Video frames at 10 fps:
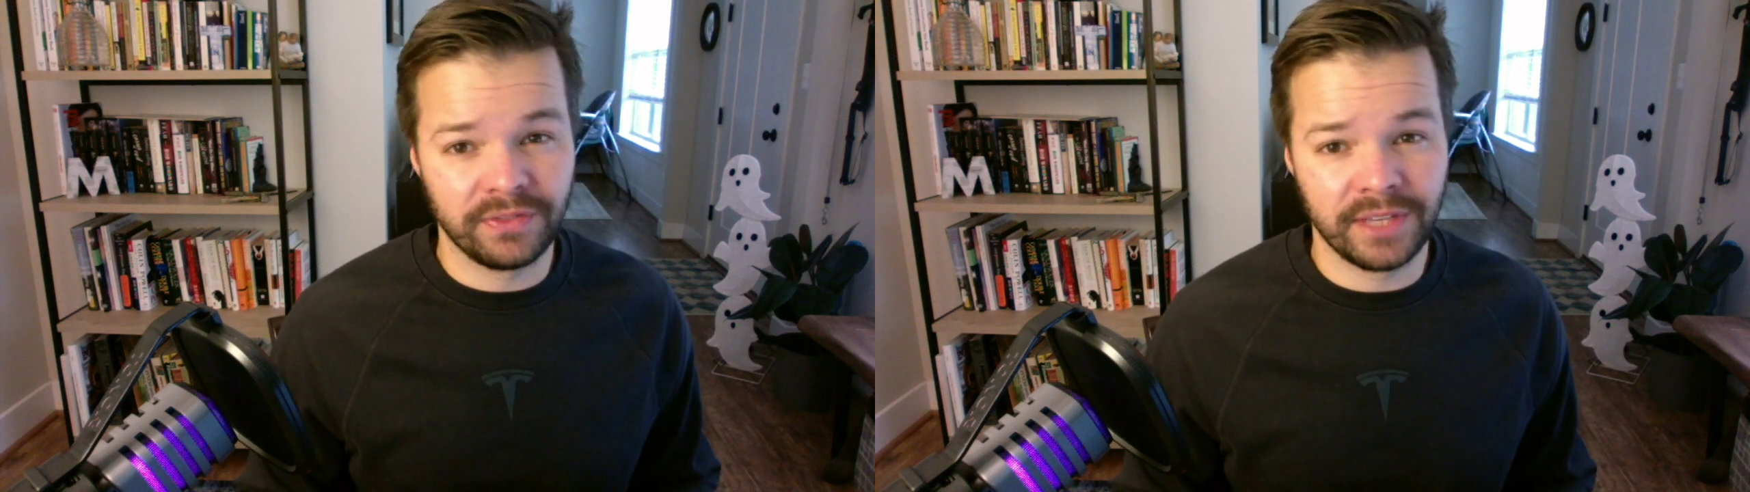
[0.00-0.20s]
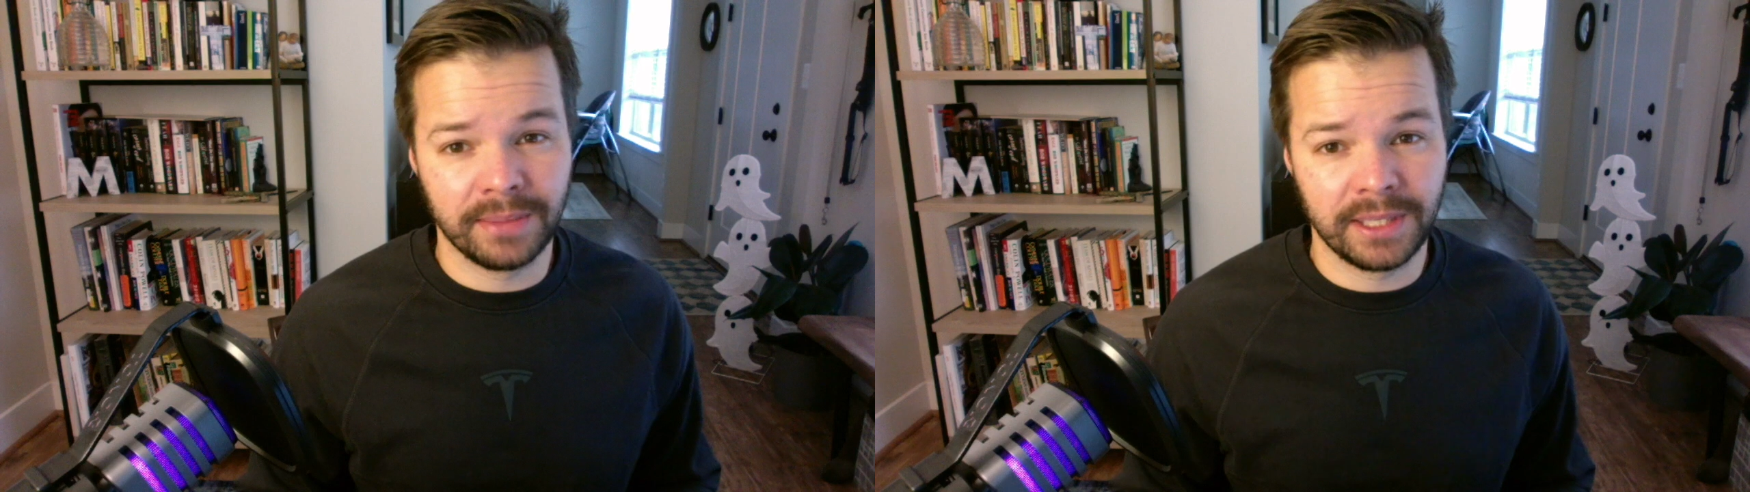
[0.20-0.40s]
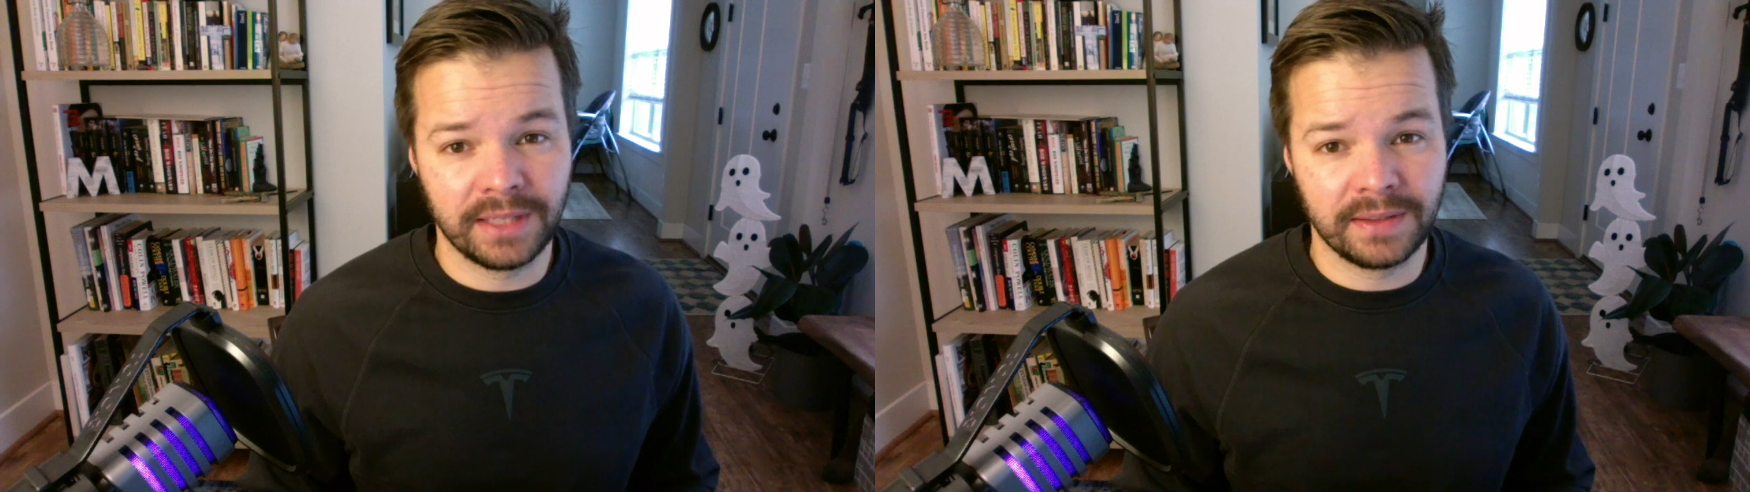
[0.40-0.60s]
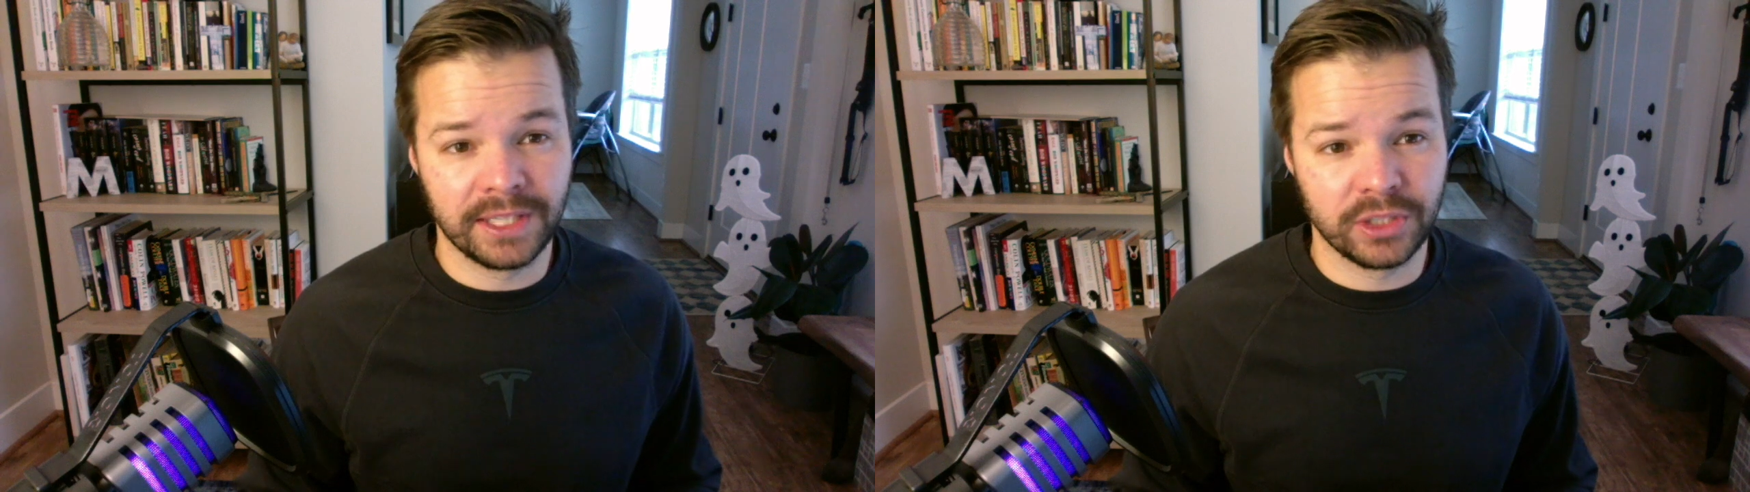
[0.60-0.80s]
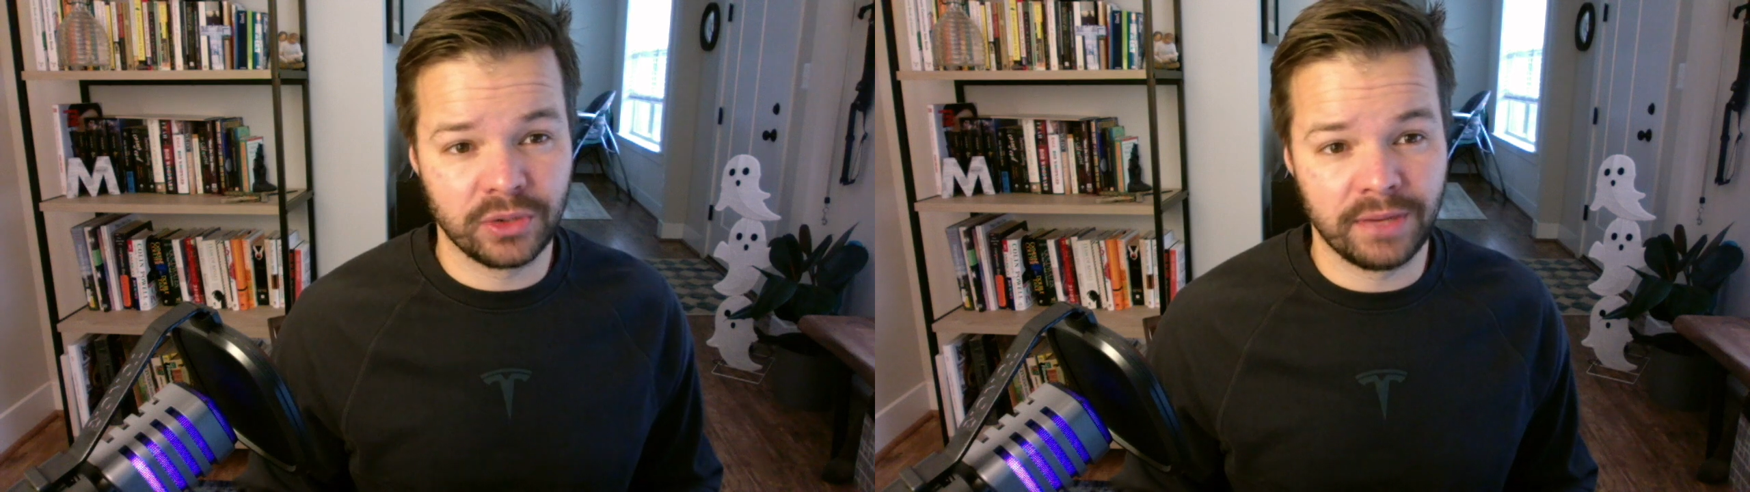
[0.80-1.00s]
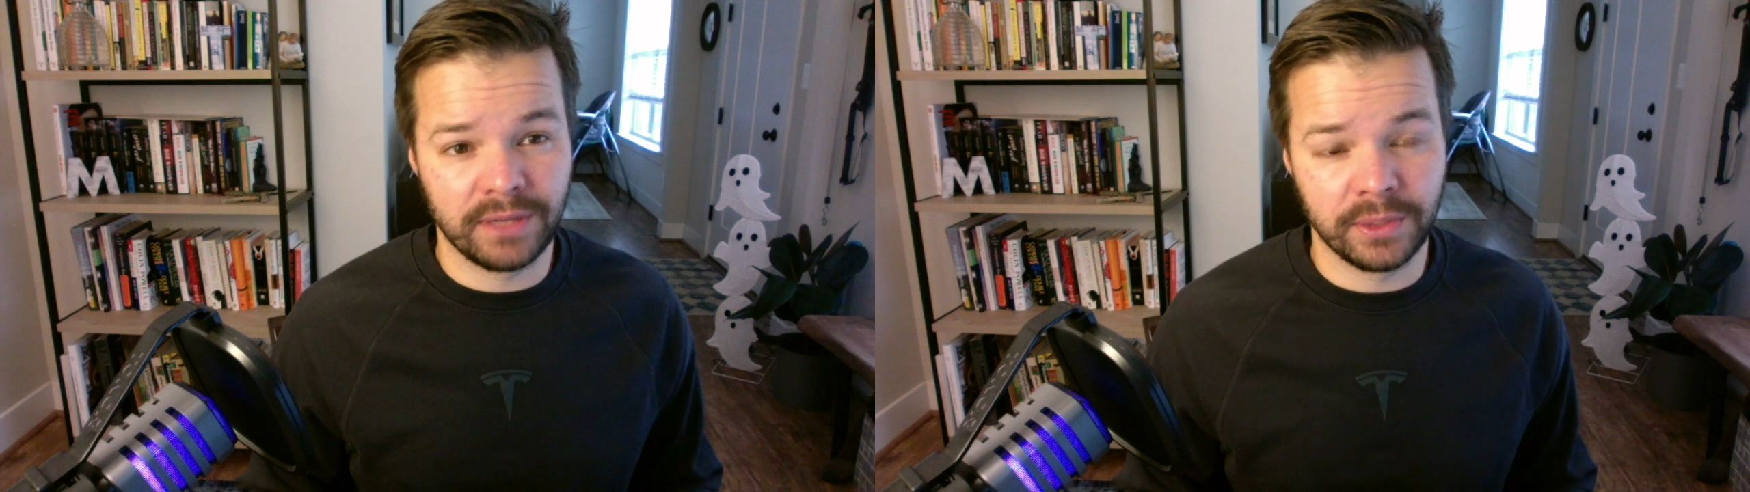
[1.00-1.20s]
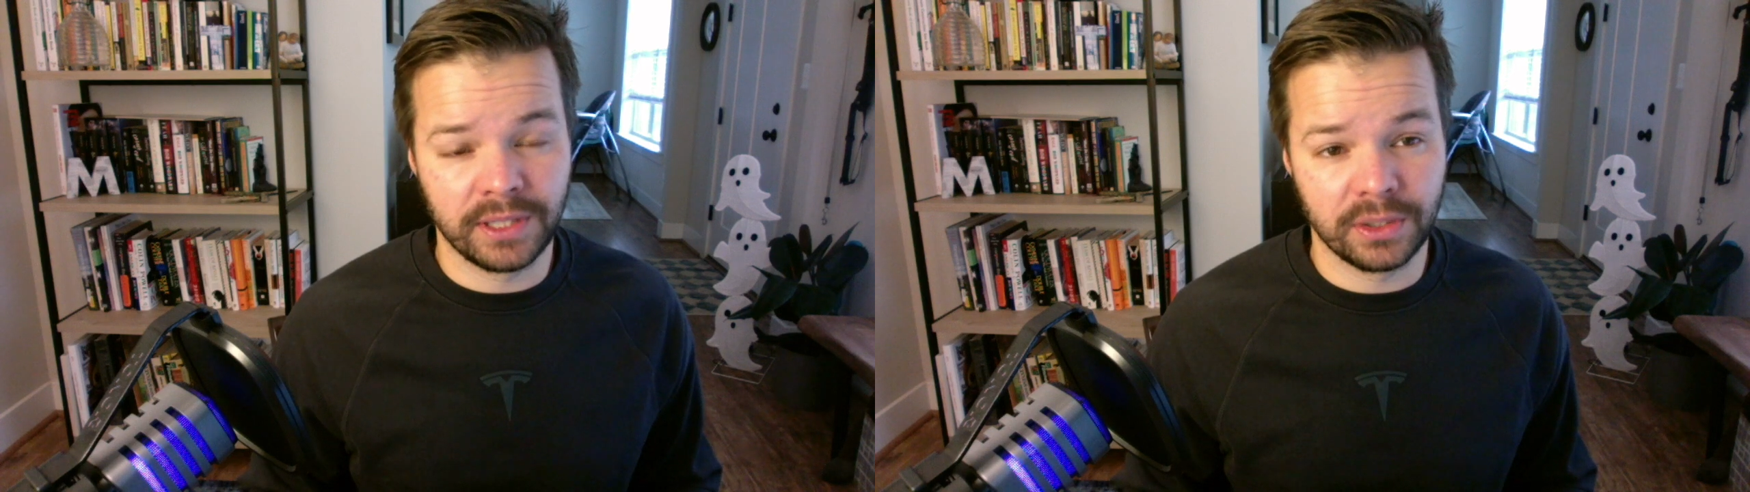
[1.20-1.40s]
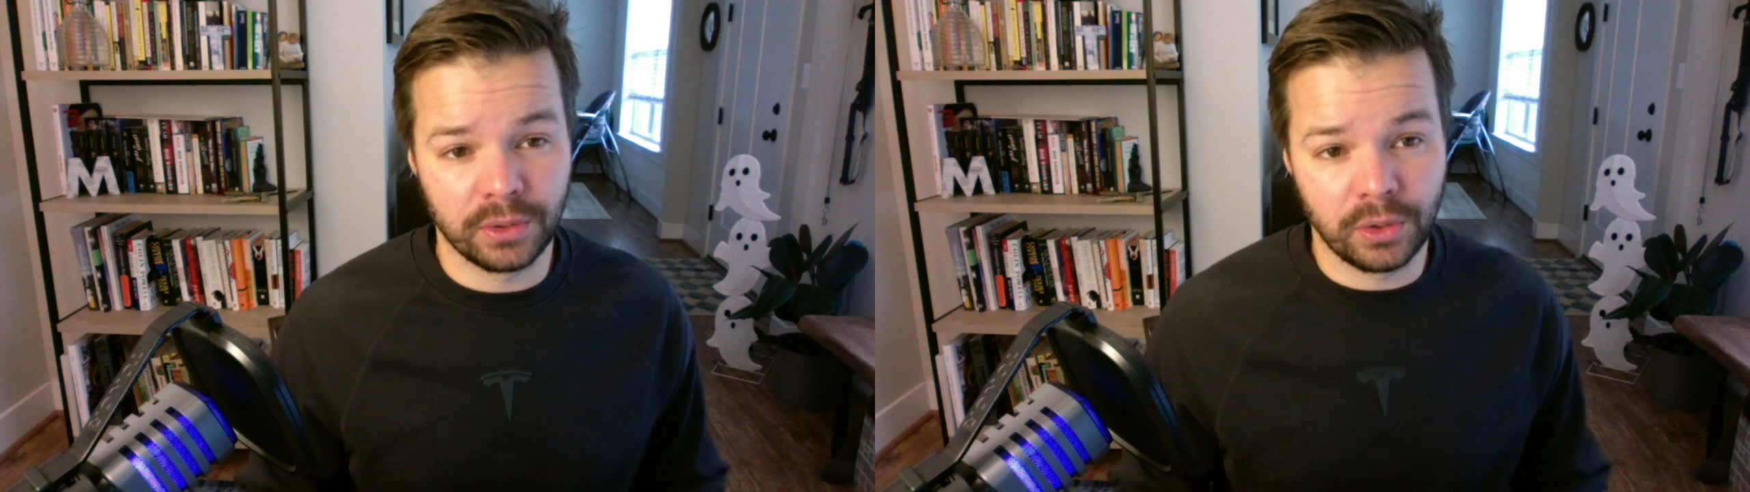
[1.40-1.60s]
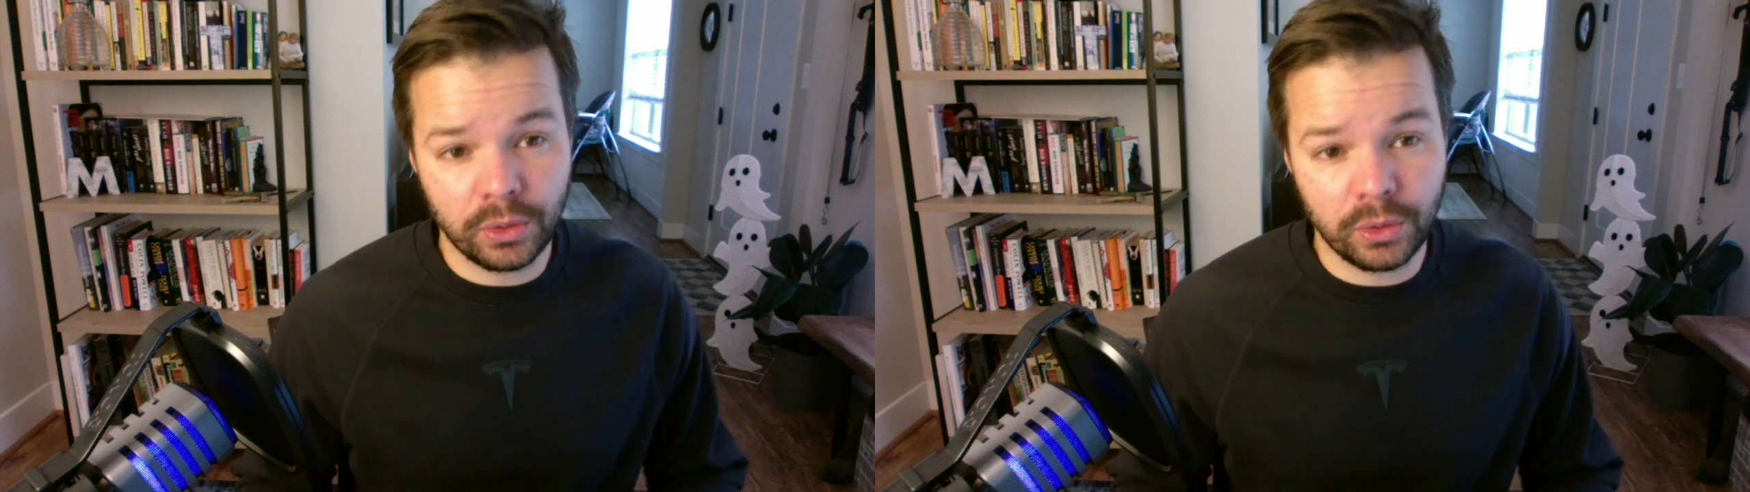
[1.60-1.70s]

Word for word: family that is traveling with either